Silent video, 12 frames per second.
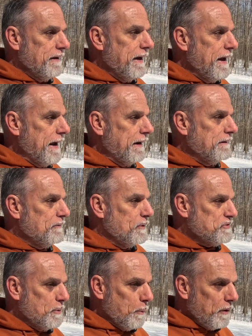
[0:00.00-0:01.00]
And
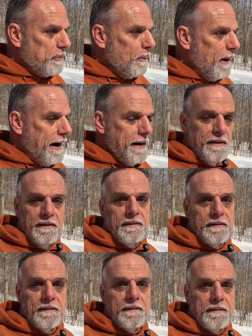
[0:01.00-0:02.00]
was it worthwhile?
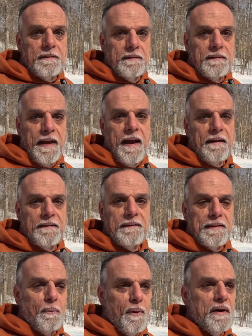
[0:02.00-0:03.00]
Yeah,
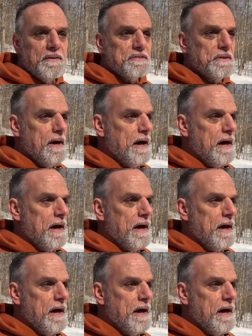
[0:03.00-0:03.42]
it was.